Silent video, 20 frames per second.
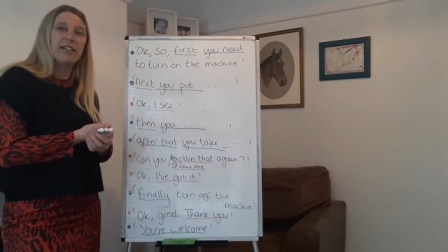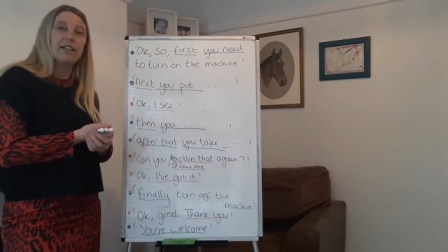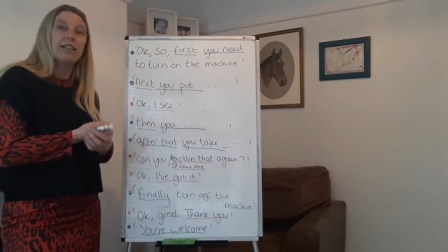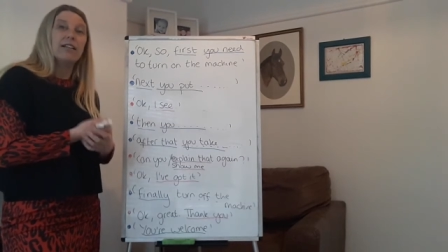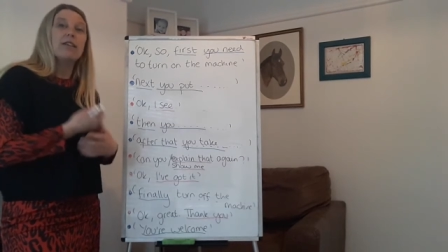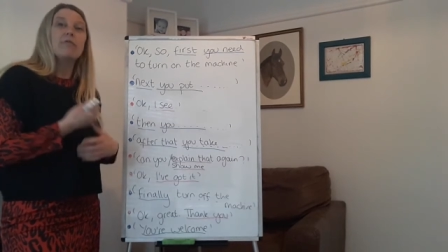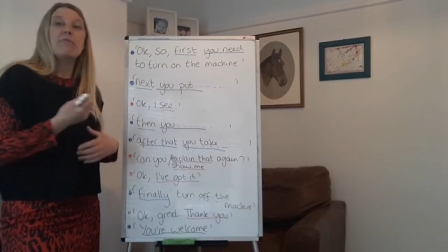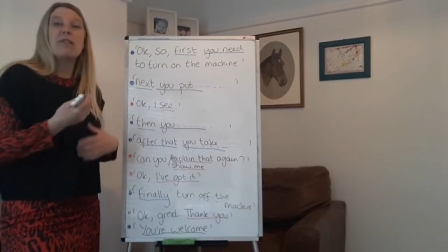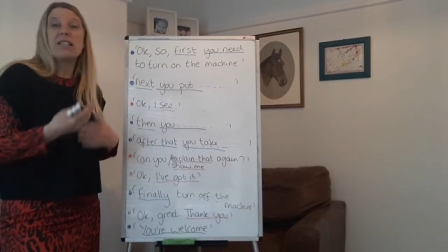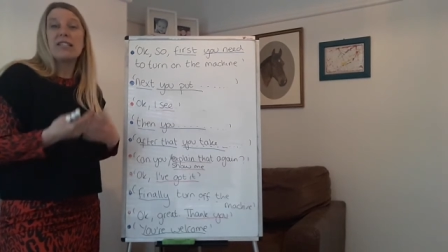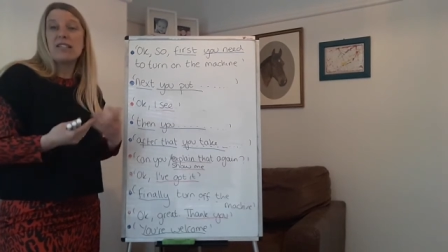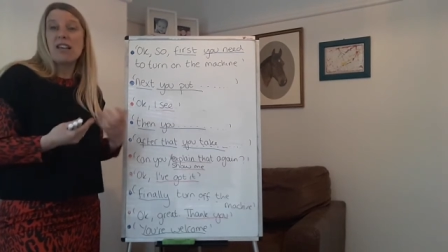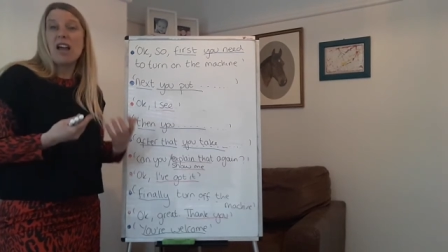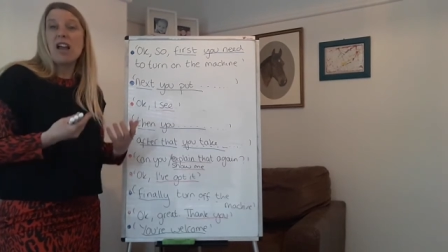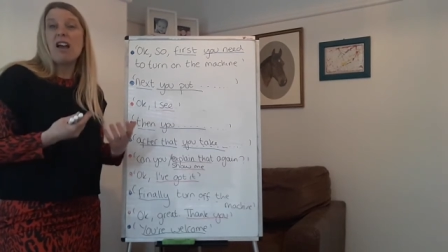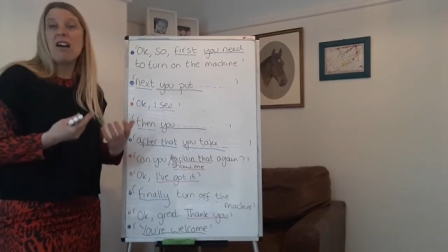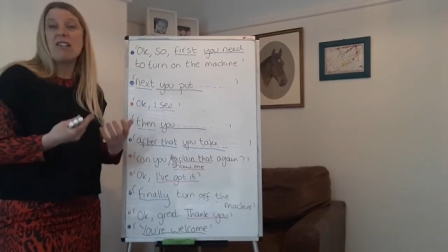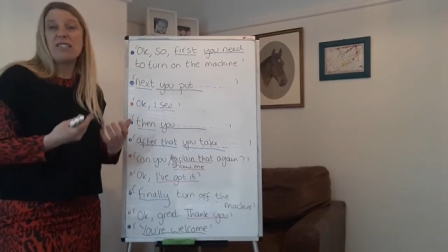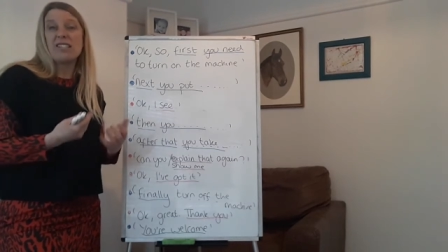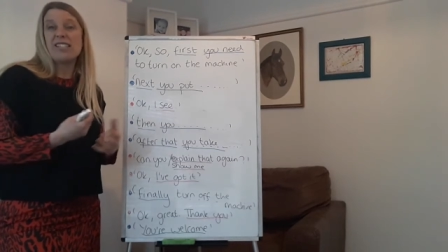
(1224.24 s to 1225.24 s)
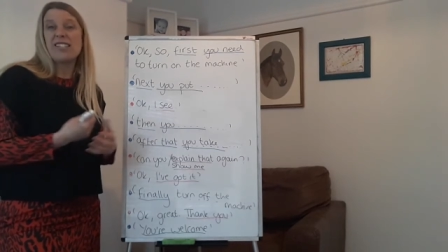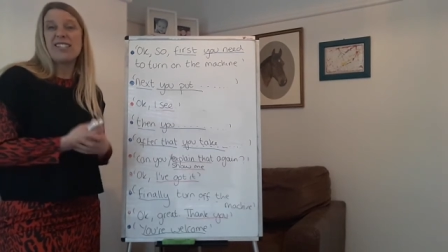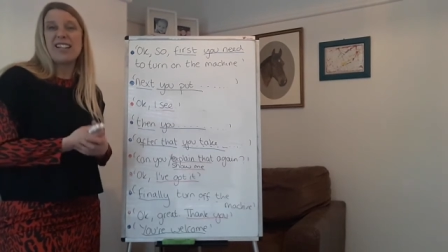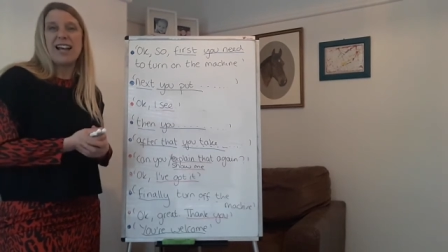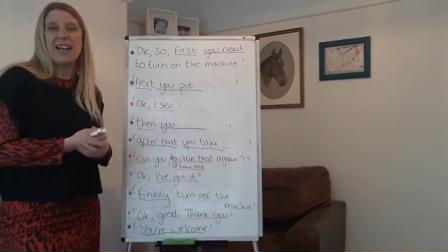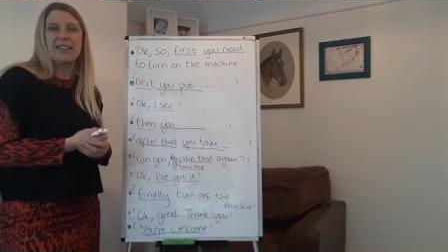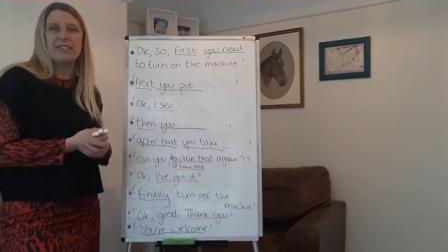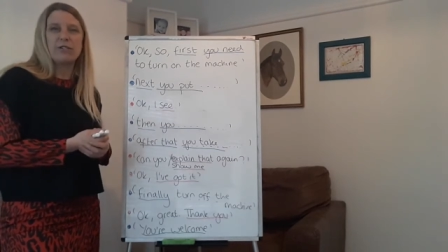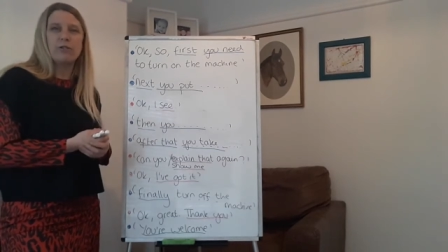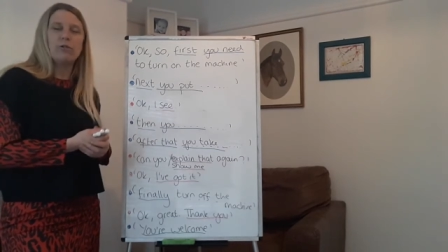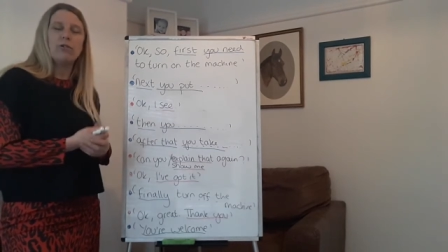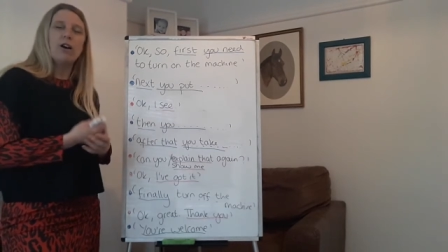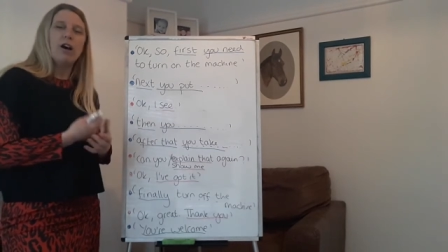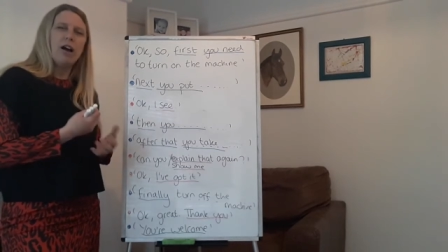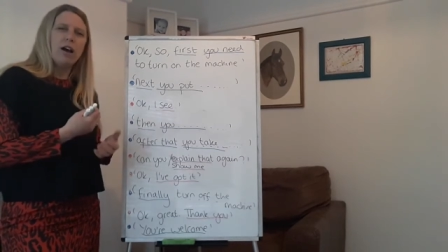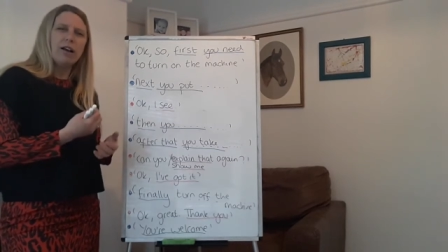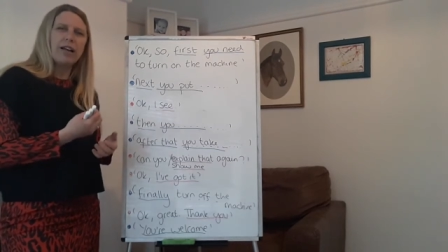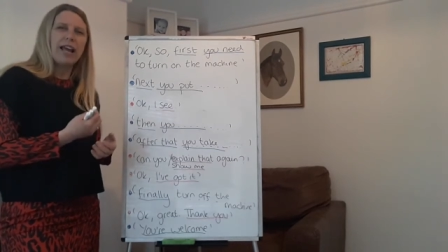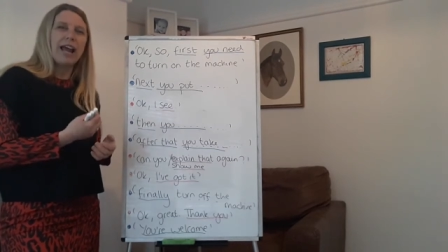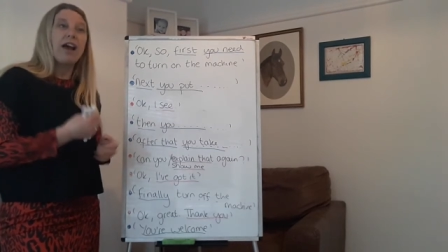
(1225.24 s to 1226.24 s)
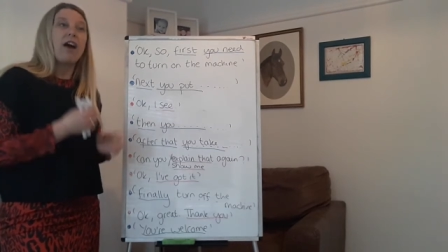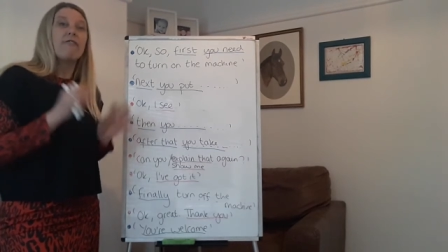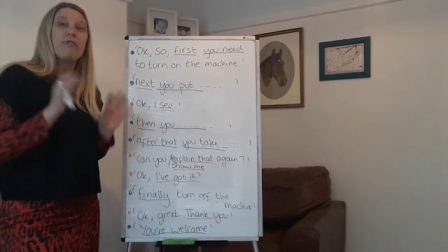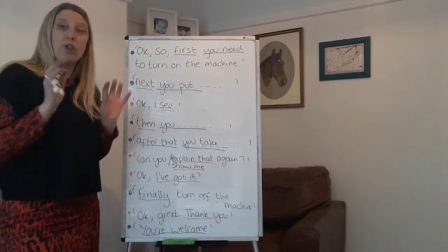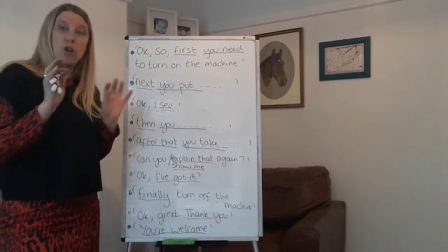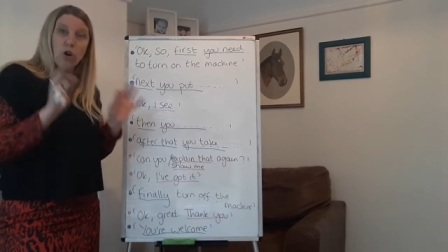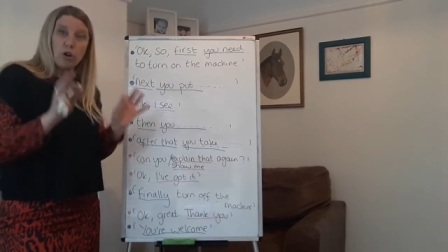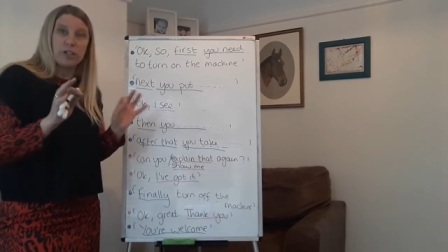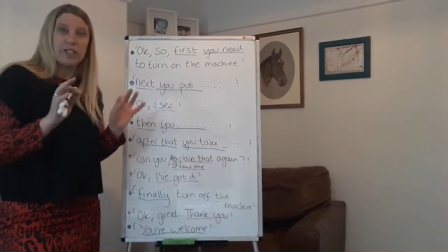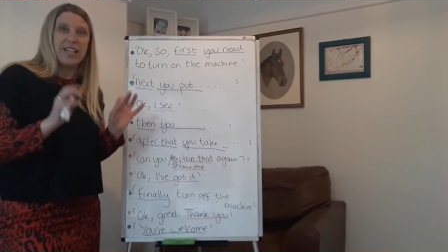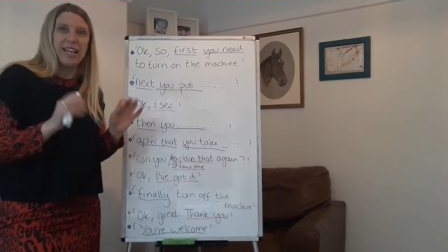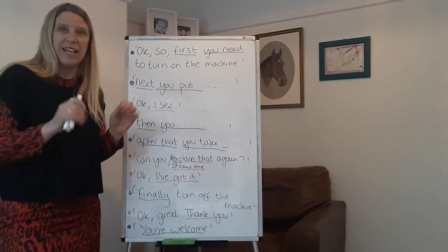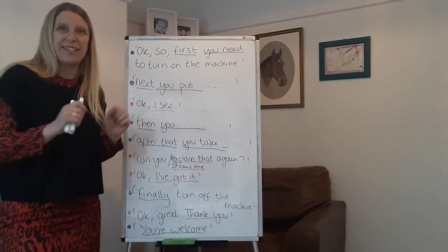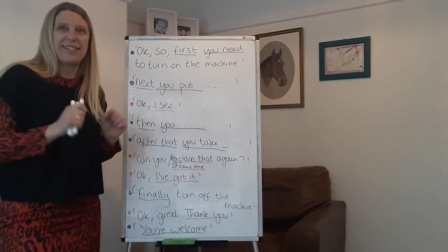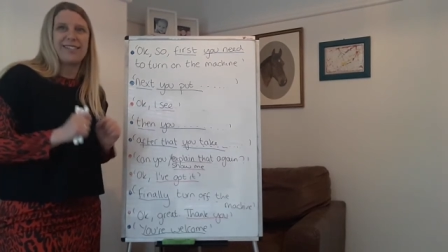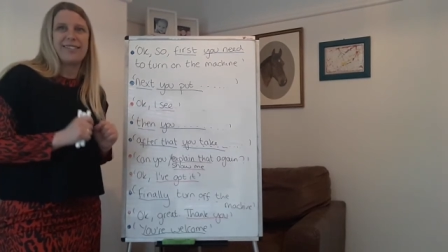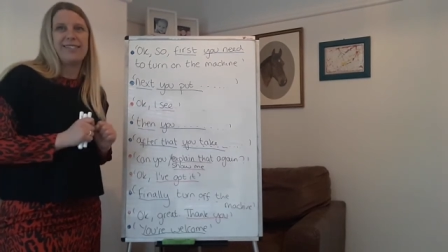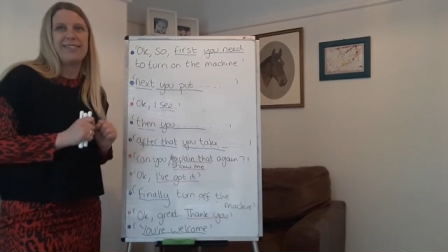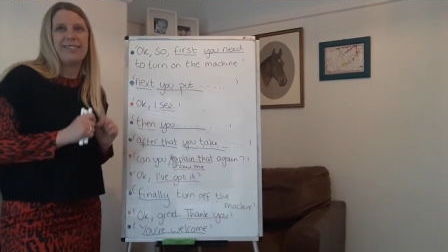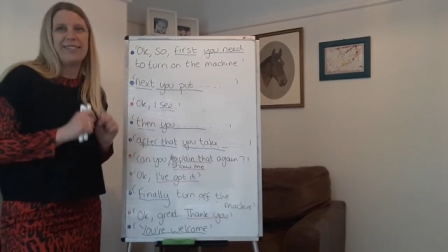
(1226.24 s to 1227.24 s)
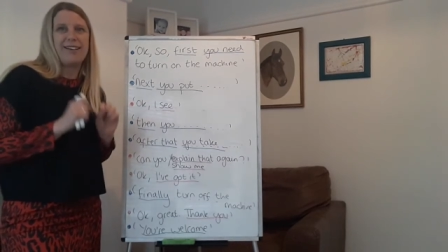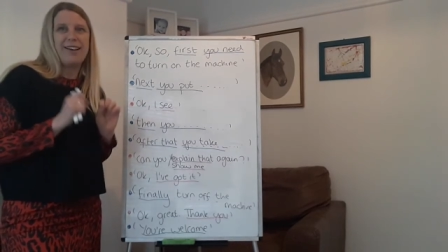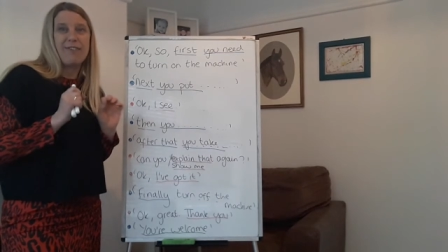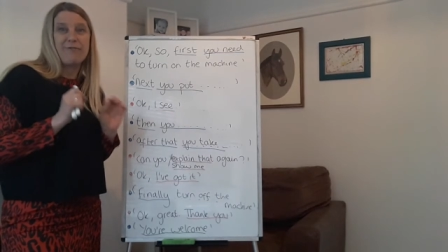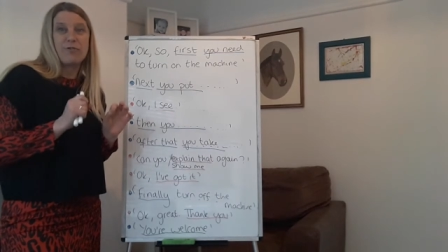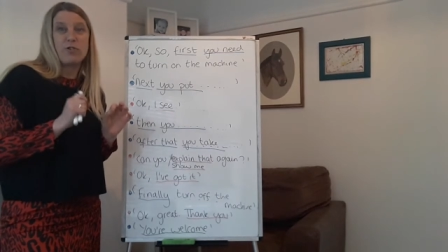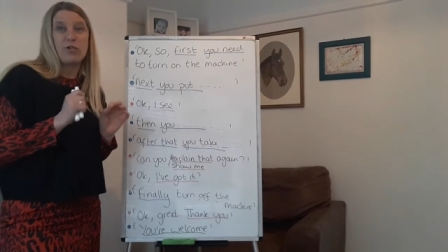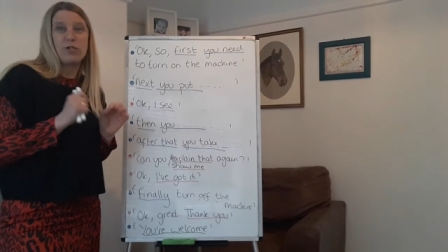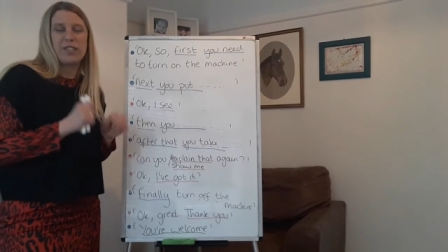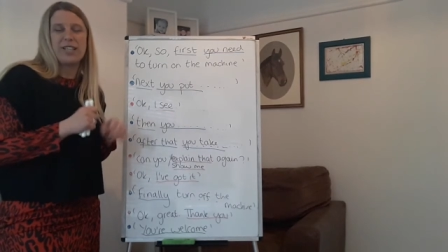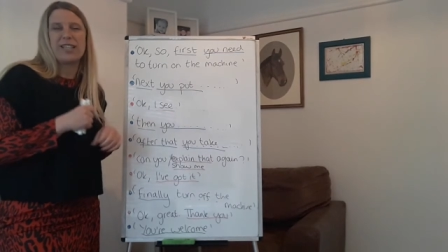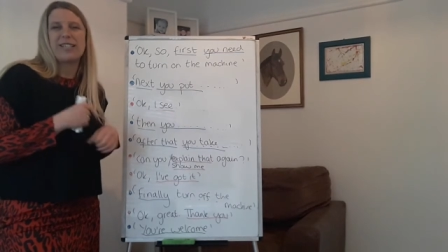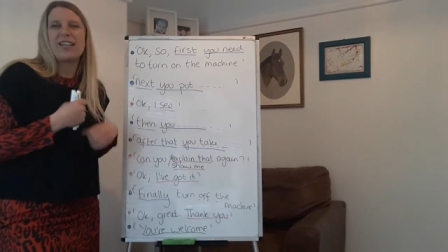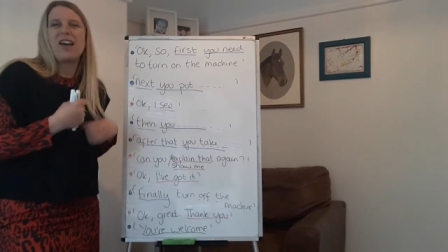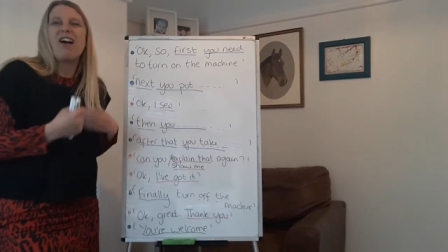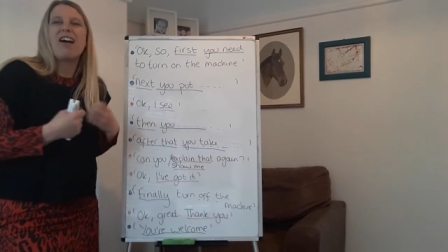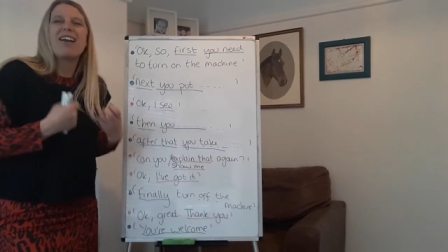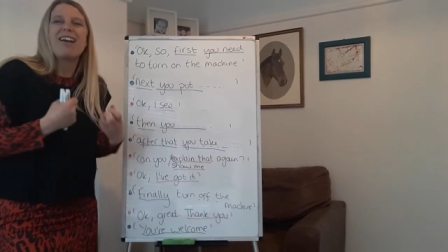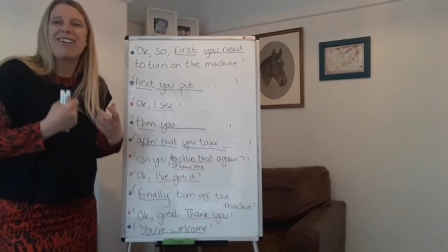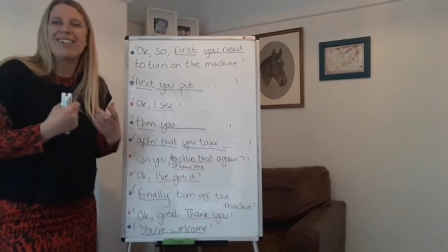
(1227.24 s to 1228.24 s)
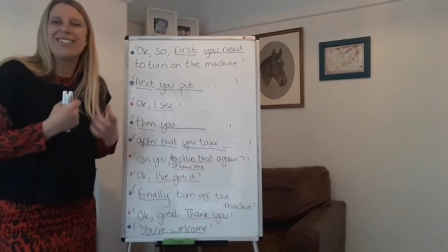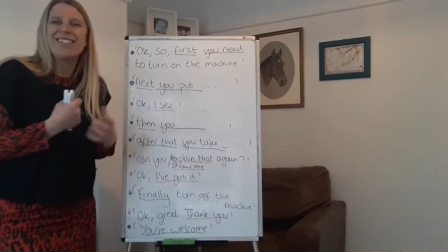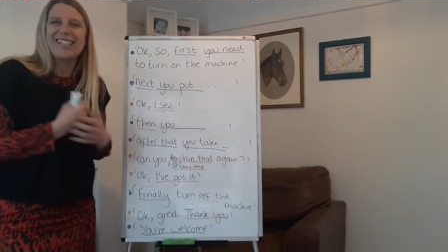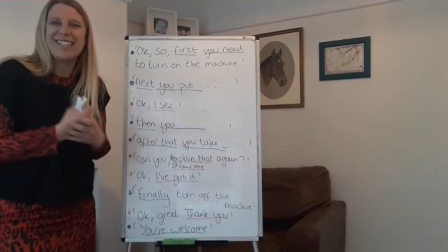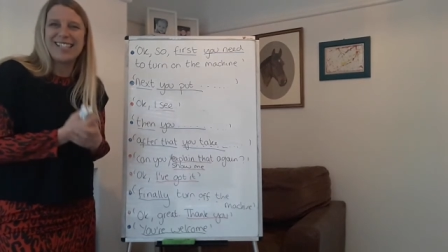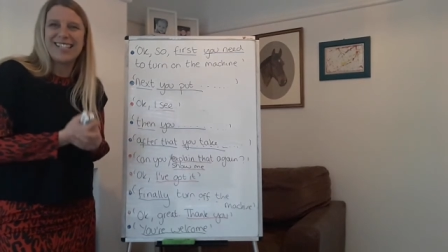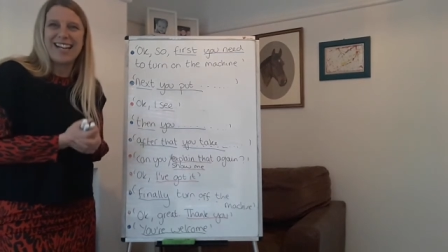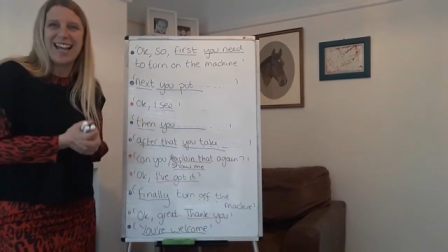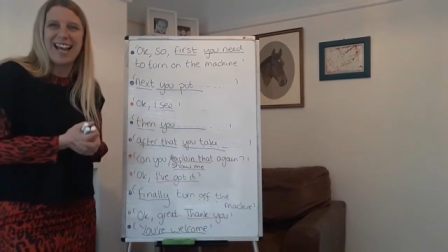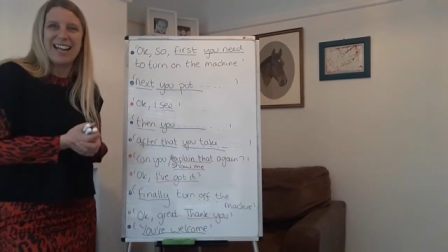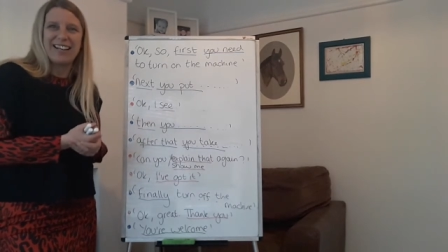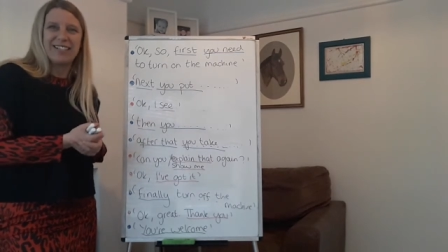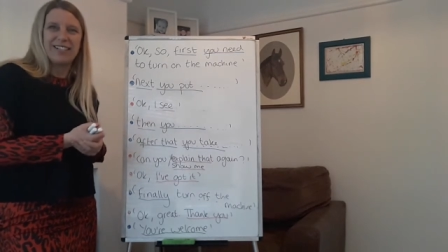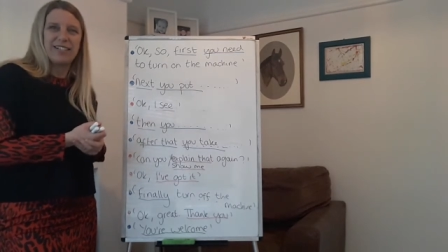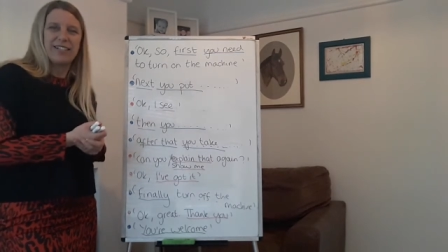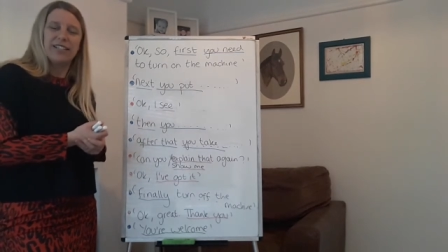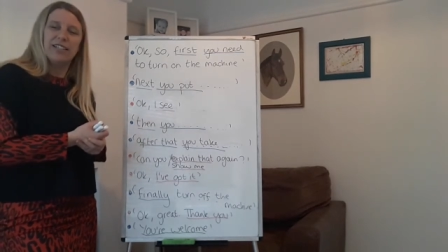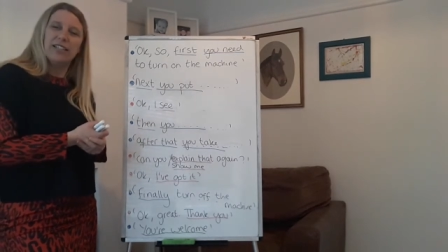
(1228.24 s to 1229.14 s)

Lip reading: It means I understand, or okay, I've got it, I understand.